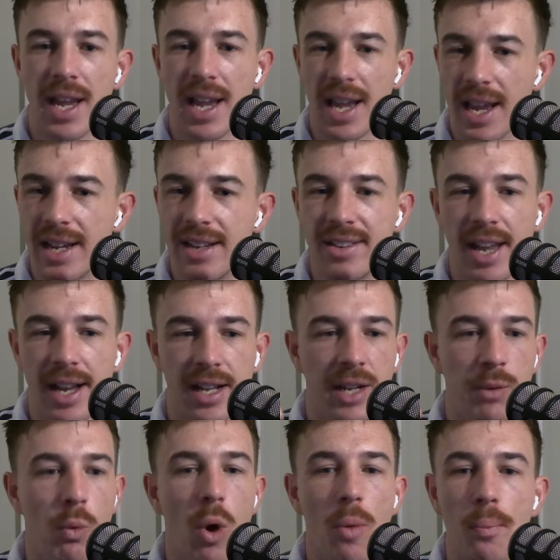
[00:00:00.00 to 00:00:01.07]
Exactly.
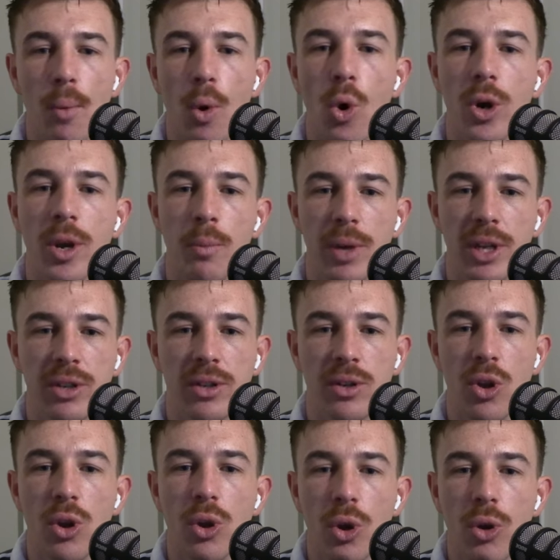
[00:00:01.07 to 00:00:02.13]
What more can we
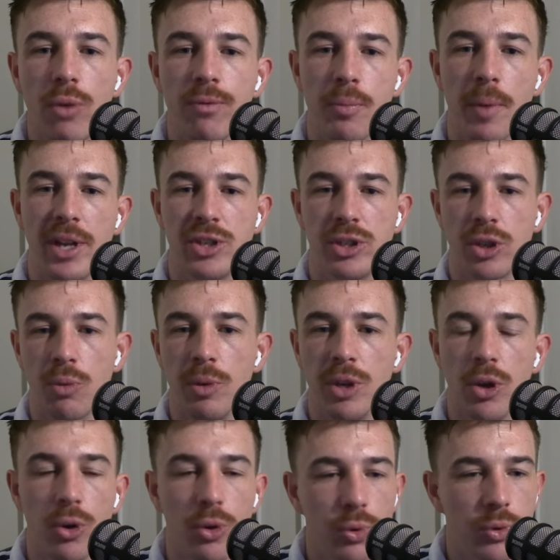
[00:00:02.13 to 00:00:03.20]
information can we
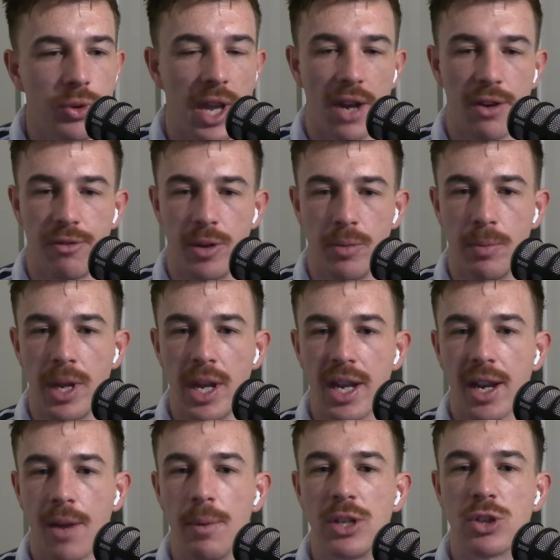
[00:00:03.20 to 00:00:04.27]
ooze out of him? Can
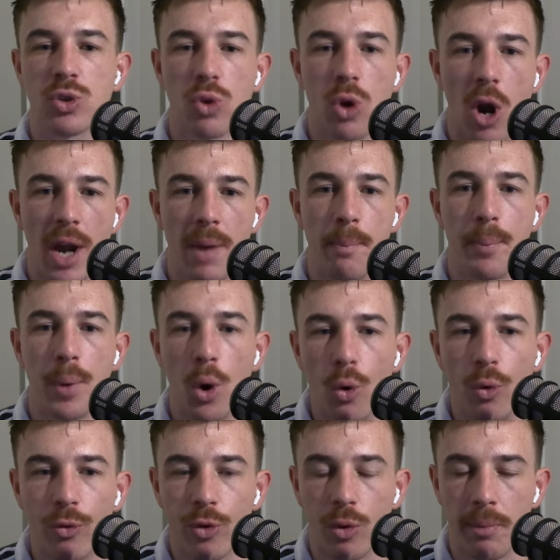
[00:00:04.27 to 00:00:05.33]
we try and pull
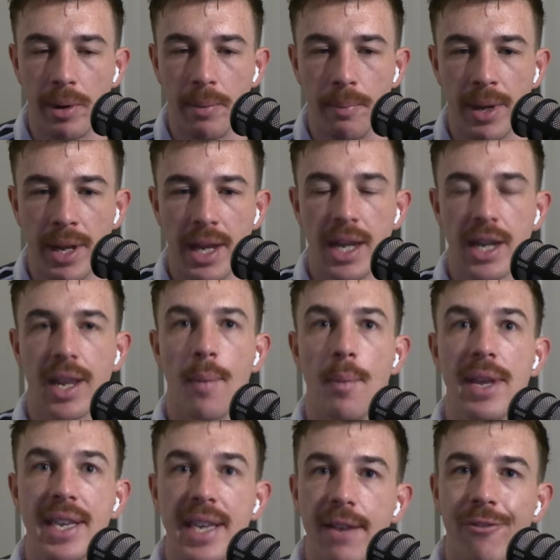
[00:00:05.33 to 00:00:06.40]
from him? Can we
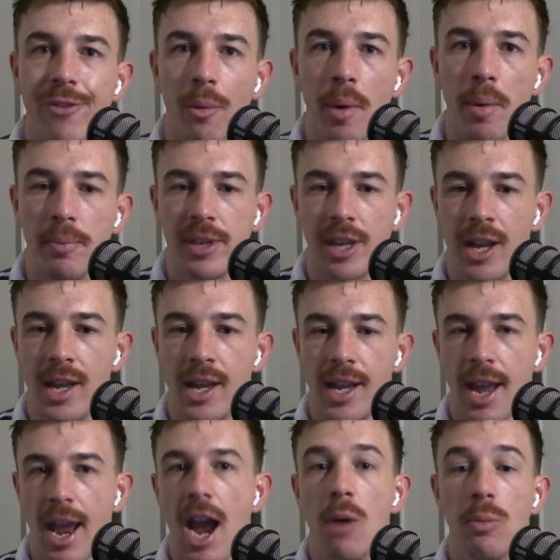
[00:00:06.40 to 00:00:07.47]
get from him to Ring
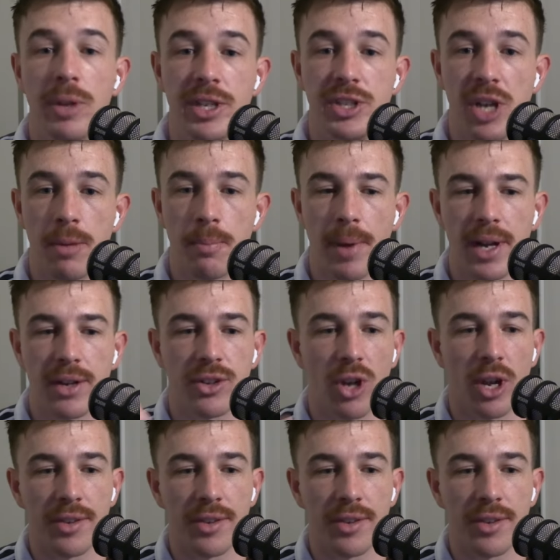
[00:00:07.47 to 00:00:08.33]
help these young bucks guys?